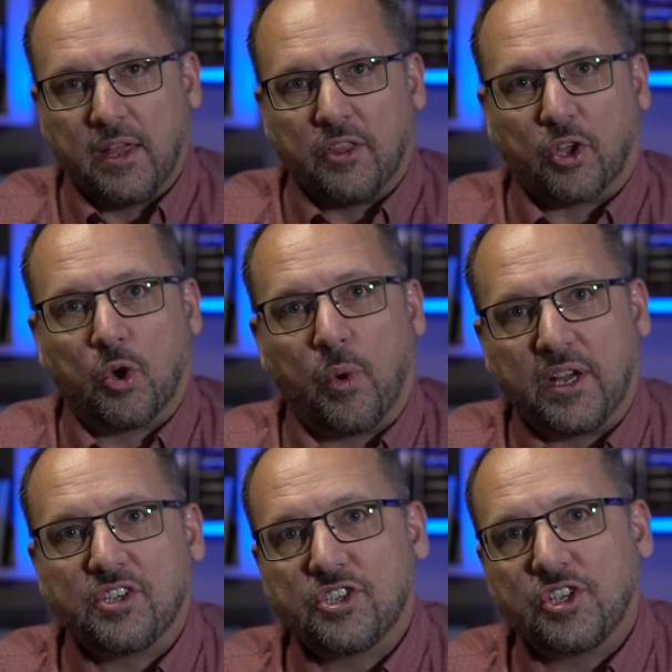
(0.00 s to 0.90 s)
The
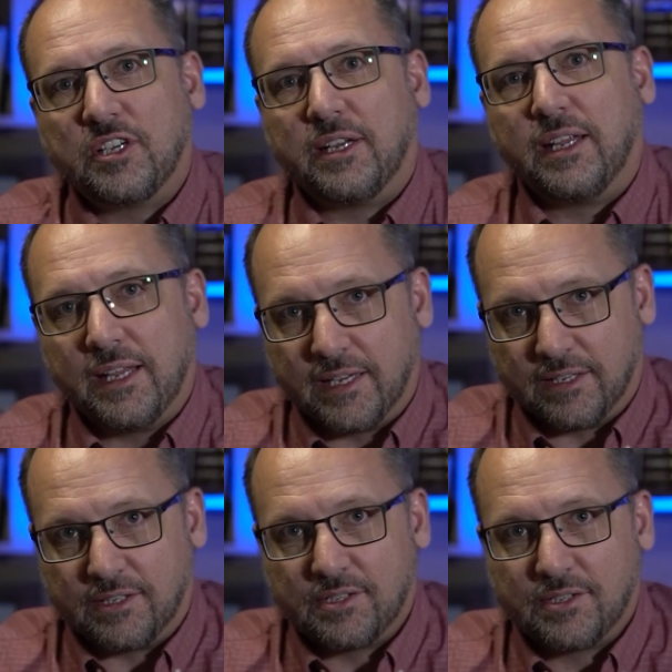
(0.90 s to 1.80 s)
question
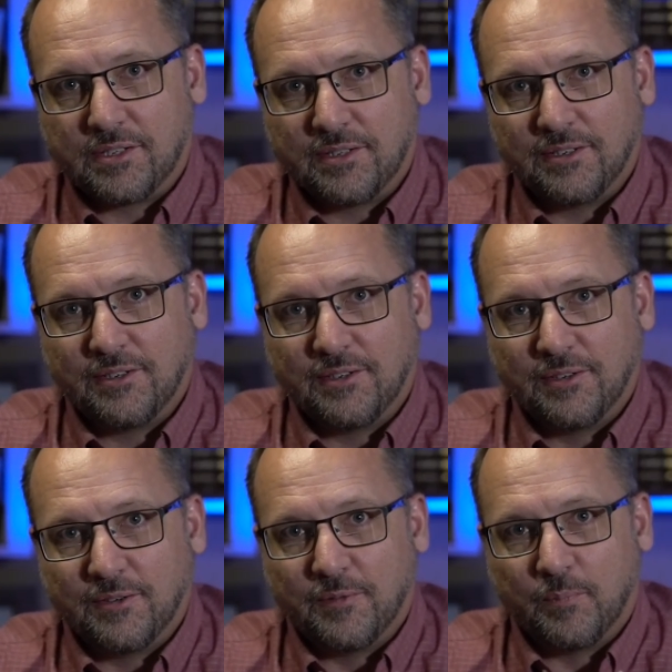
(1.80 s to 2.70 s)
is,
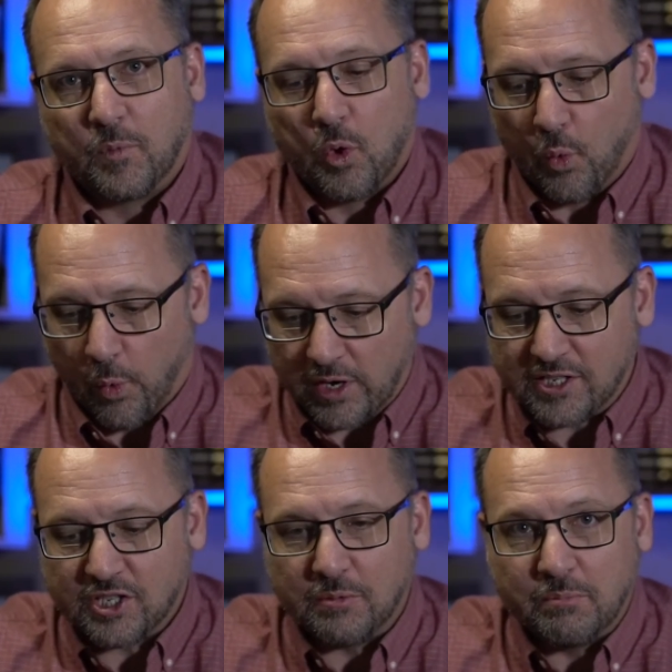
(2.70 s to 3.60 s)

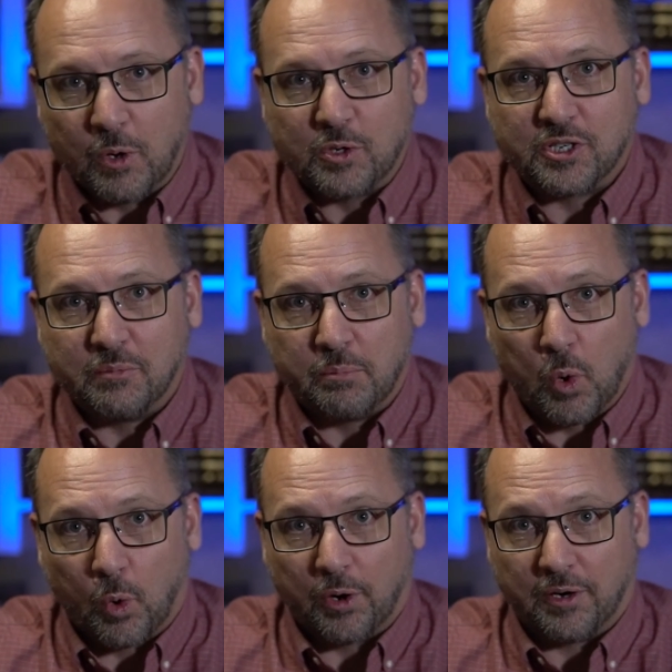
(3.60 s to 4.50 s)
what's the most
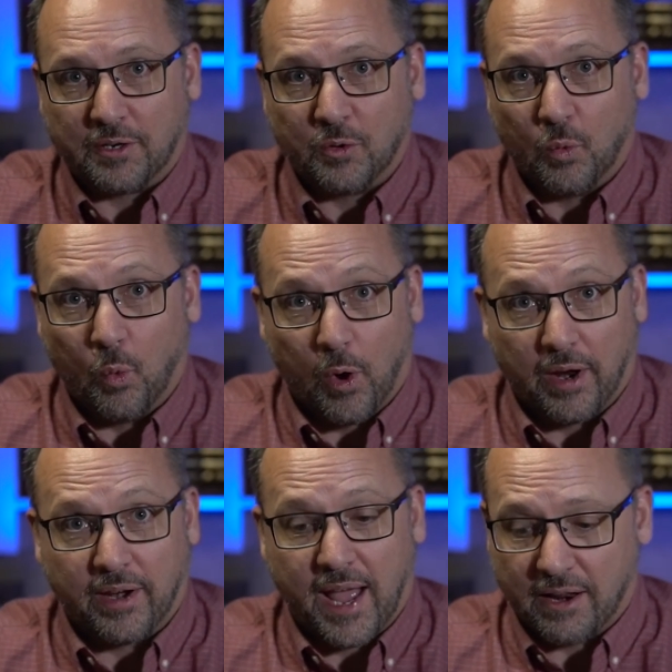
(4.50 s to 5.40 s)
important
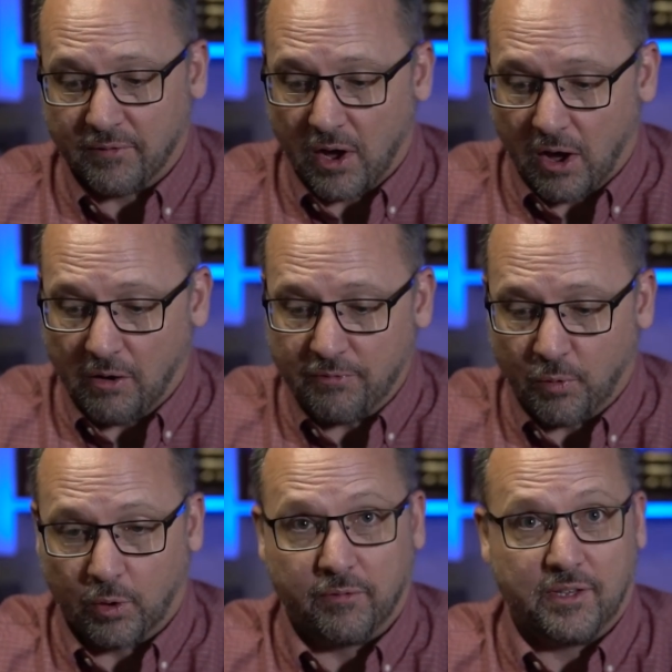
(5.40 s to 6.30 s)
one out of all
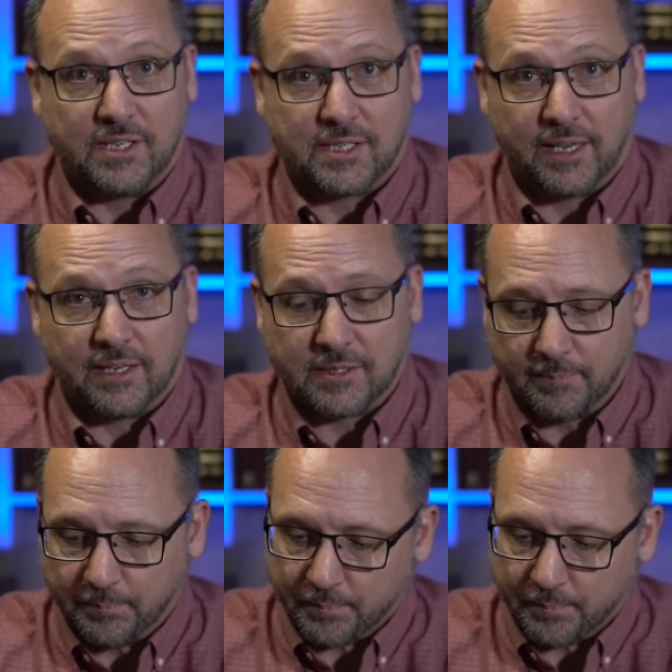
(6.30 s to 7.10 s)
four of these things?